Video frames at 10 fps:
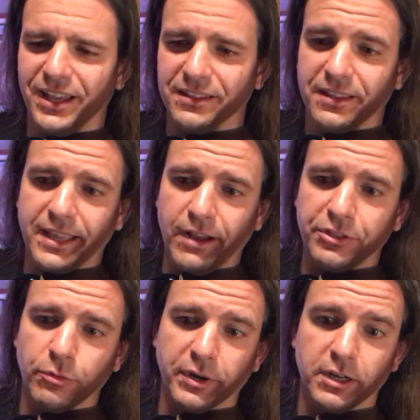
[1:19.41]
And the
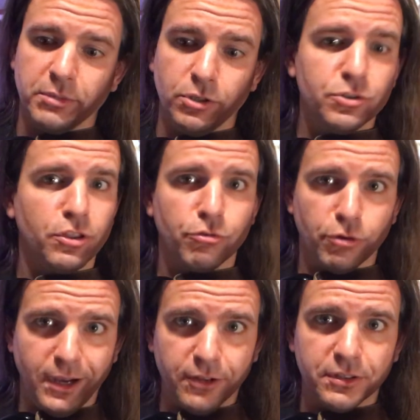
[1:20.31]
count that we're going to be using
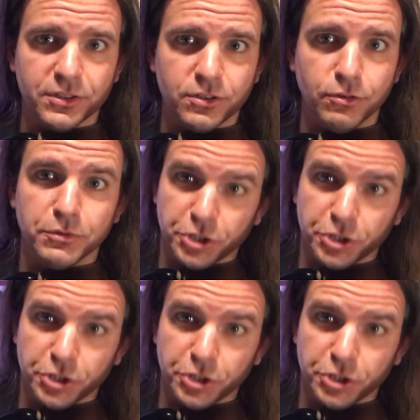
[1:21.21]
throughout this tune,